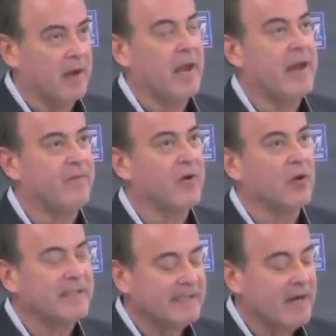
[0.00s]
a
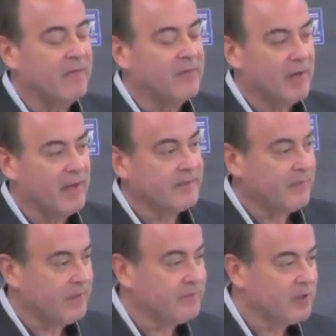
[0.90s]
very sound
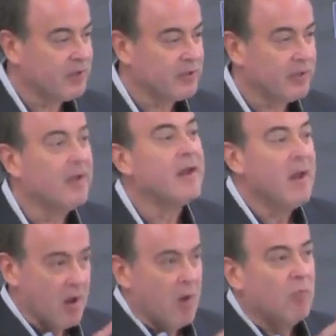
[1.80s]
philosophy of judging.
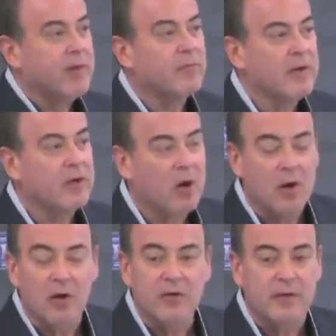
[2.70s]
With
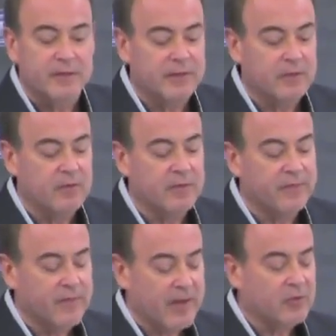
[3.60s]
regard to the
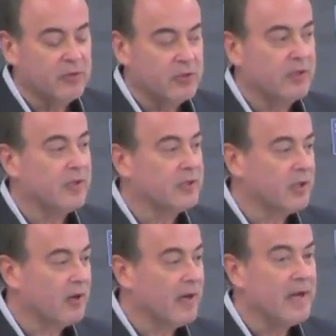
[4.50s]
federal
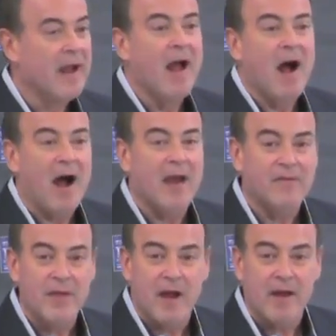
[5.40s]
judiciary, I
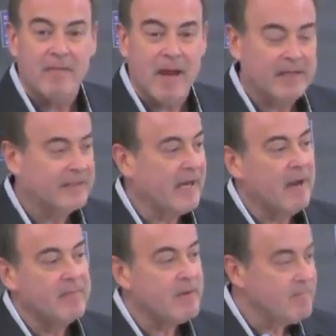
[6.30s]
have not
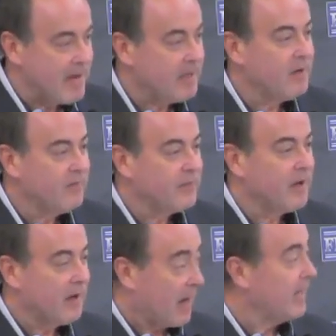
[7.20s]
examined many of
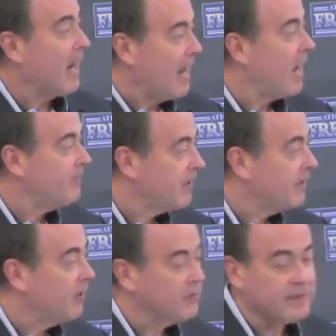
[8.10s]
the, I happen to
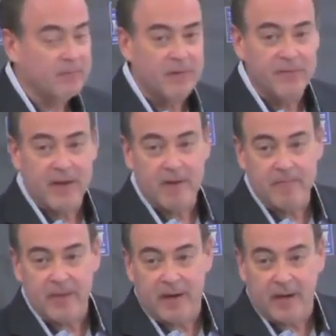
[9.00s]
know some of
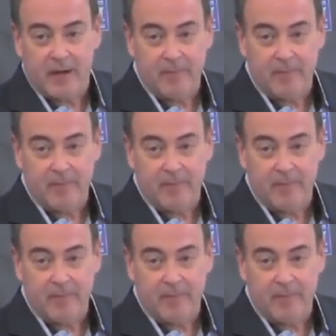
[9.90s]
them.